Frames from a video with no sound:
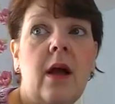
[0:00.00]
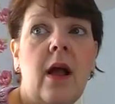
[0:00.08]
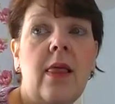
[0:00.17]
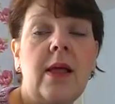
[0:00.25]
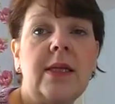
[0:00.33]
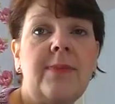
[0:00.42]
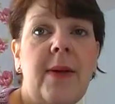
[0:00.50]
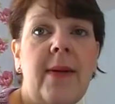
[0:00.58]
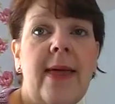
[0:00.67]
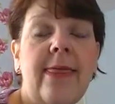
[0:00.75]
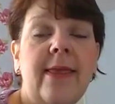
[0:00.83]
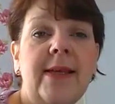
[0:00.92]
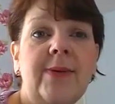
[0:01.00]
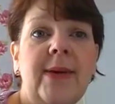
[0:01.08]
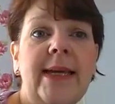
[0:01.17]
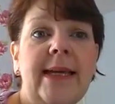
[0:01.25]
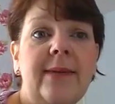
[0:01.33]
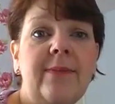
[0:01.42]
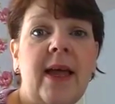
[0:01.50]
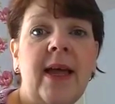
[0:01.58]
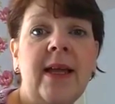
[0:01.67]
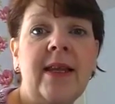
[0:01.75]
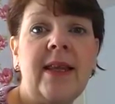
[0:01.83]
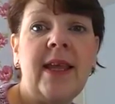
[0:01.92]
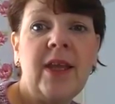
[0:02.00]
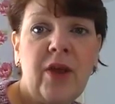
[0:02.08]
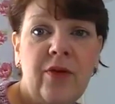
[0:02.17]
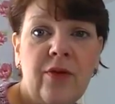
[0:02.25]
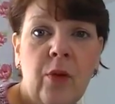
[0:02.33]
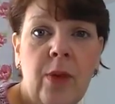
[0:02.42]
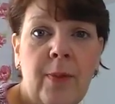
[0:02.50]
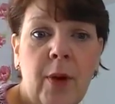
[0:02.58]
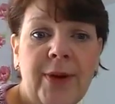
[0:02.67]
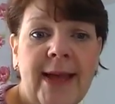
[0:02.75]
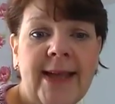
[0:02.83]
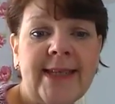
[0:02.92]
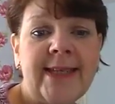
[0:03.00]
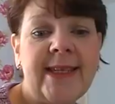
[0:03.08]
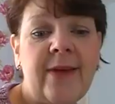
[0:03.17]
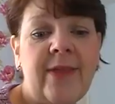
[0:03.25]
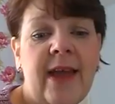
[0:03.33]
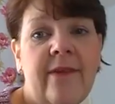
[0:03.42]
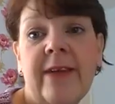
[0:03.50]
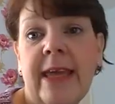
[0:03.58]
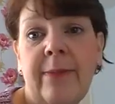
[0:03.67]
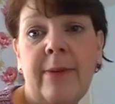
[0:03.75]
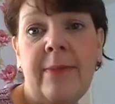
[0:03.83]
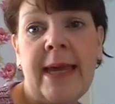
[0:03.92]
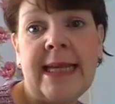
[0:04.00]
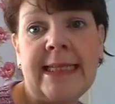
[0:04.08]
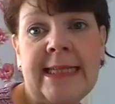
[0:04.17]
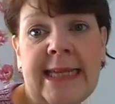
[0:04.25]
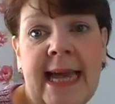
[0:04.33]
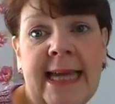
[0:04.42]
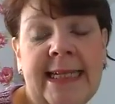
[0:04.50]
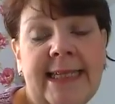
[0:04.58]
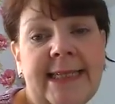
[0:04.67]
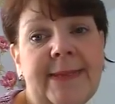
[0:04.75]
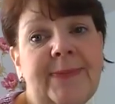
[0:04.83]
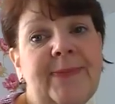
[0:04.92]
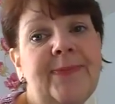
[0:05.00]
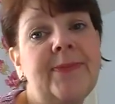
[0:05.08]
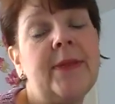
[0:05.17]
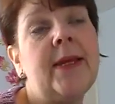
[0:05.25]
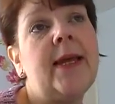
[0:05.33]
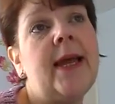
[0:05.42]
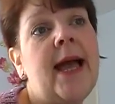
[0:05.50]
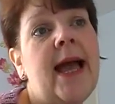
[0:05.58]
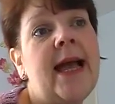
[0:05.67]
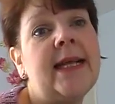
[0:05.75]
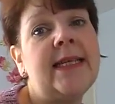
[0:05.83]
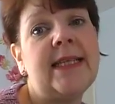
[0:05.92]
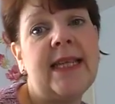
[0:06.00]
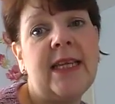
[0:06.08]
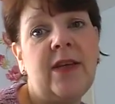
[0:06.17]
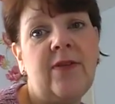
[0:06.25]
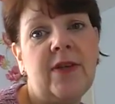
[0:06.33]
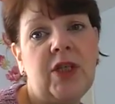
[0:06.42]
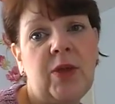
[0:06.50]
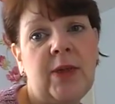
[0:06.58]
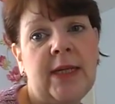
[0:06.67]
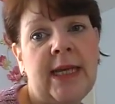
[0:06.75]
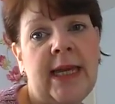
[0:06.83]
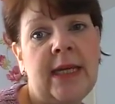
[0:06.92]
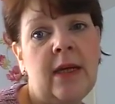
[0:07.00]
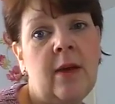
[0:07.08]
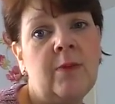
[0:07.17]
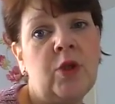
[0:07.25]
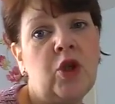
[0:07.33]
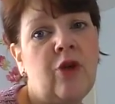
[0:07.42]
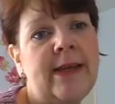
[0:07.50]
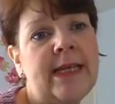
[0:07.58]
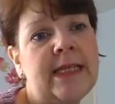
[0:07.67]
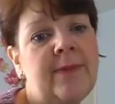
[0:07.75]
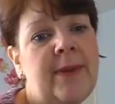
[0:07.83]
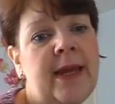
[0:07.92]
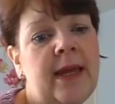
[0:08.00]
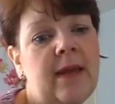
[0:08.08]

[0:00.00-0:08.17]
that's about it this week. And thank you for all the podcasters out there for keeping me entertained. And thank you for tuning in. I'm sorry it's a bit